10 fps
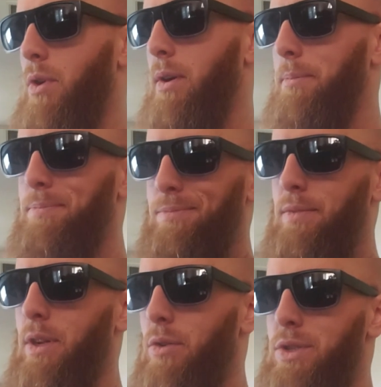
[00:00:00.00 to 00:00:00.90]
want
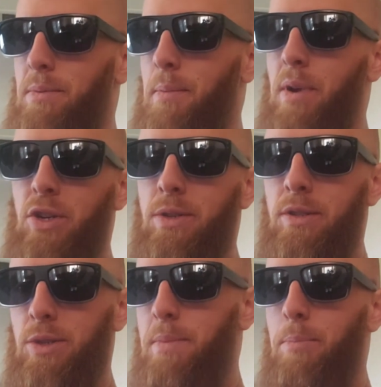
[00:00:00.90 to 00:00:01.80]
to, you know,
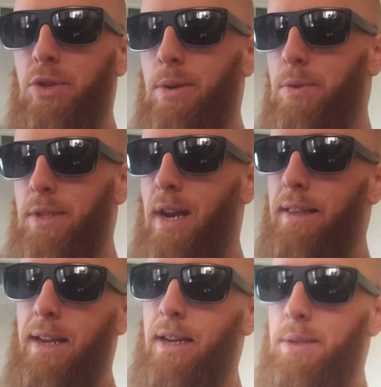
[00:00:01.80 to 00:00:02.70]
gym membership is not
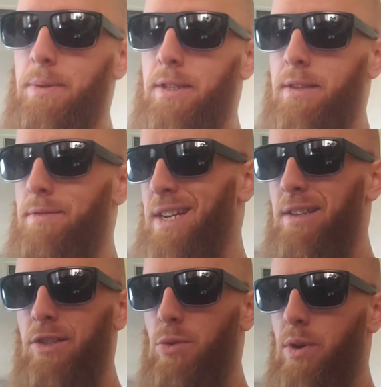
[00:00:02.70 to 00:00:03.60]
that expensive,
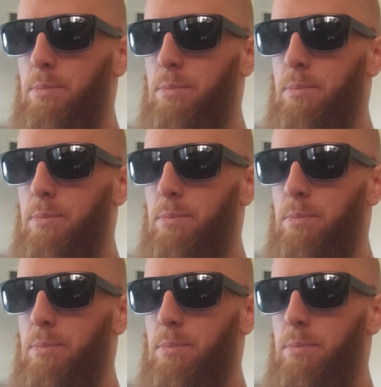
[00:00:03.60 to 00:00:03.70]
10 to 20